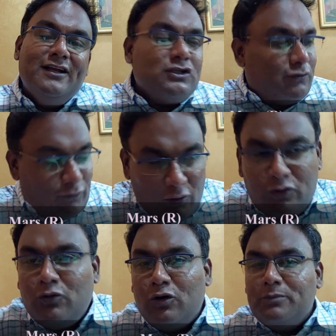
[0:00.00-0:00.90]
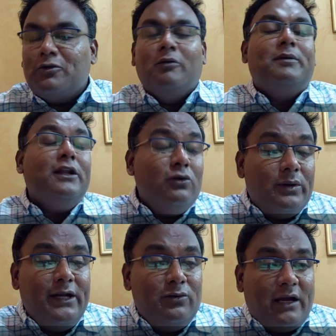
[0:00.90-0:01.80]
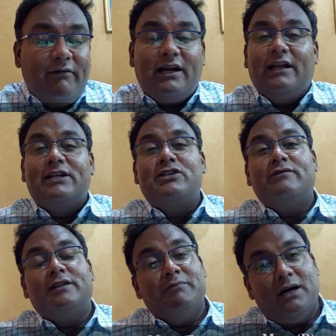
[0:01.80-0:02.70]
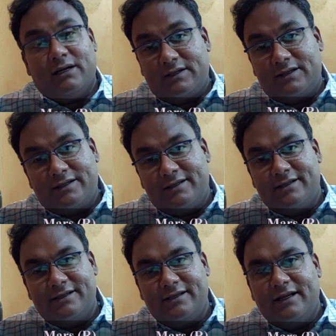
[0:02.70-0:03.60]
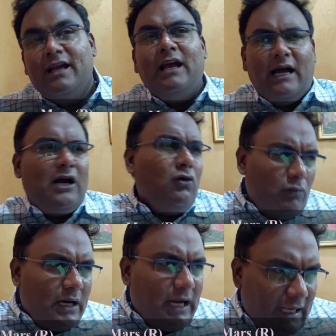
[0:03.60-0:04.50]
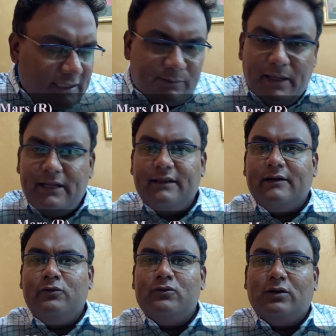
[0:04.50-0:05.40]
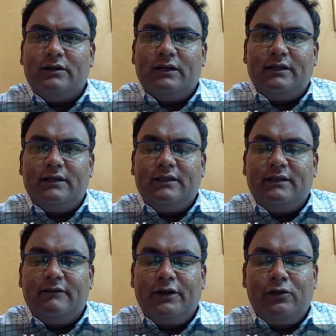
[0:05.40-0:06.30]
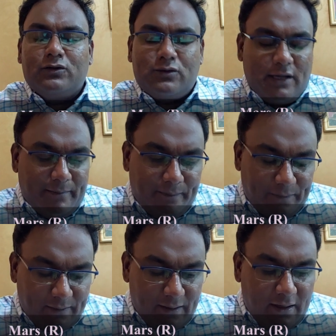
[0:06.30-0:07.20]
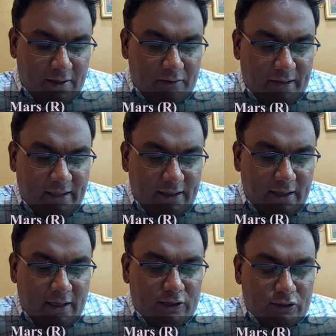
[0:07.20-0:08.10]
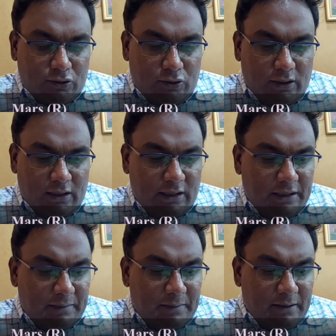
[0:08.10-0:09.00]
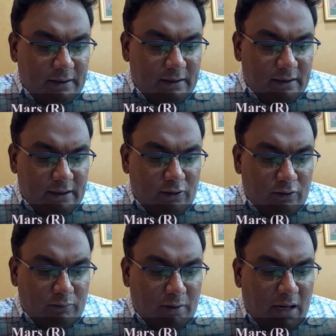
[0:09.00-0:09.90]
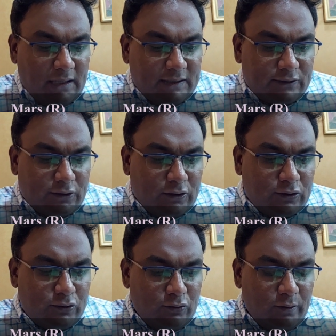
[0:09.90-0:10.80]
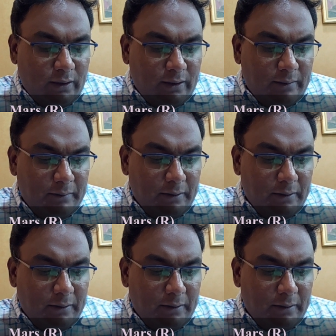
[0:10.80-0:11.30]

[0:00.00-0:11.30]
So if you want to own a property, you need to have a connection with Mars. How? I'll explain in the videos to come, right? So Mars is also